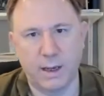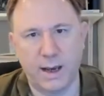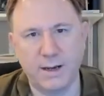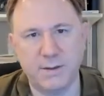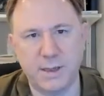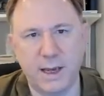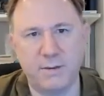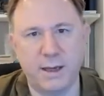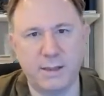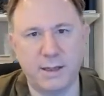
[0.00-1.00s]
I don't see how
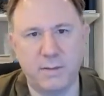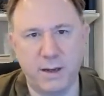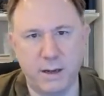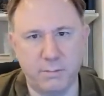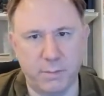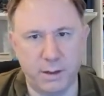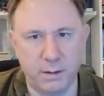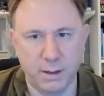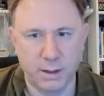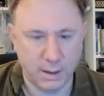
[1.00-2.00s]
that is going to be a number.
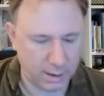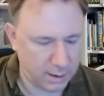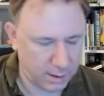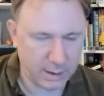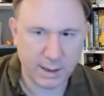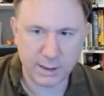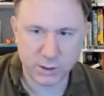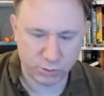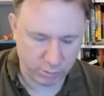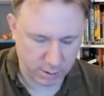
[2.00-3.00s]

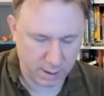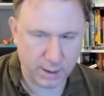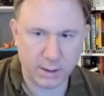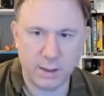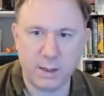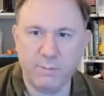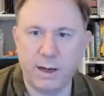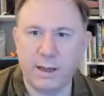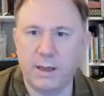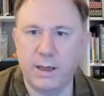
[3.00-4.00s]
Let's try the
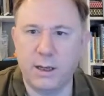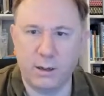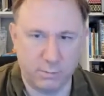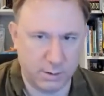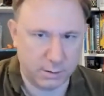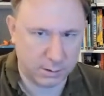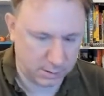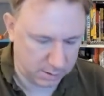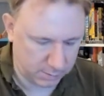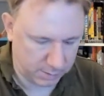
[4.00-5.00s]
black and yellow ones
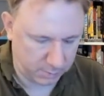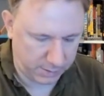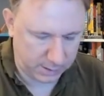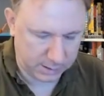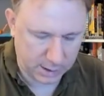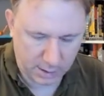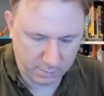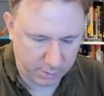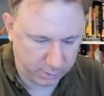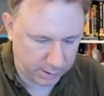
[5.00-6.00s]
as well, because they
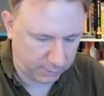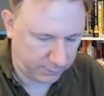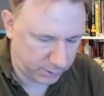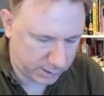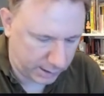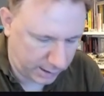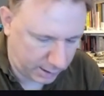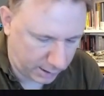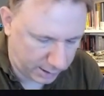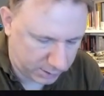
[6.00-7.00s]
both hand vertically
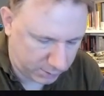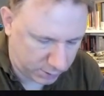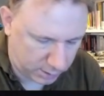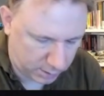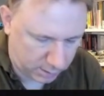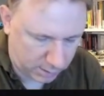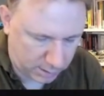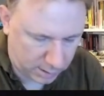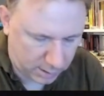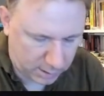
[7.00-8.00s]
and are next to each other.
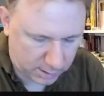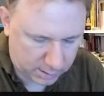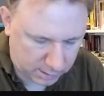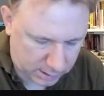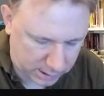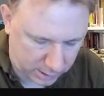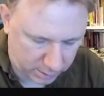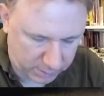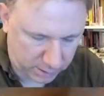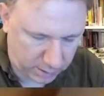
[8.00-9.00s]
So this
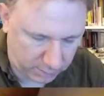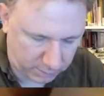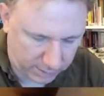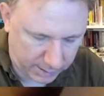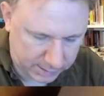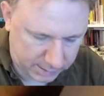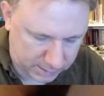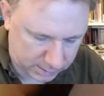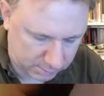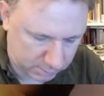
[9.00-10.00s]
alignment here of the pegs
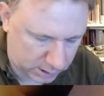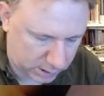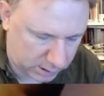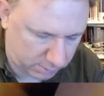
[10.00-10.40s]
is just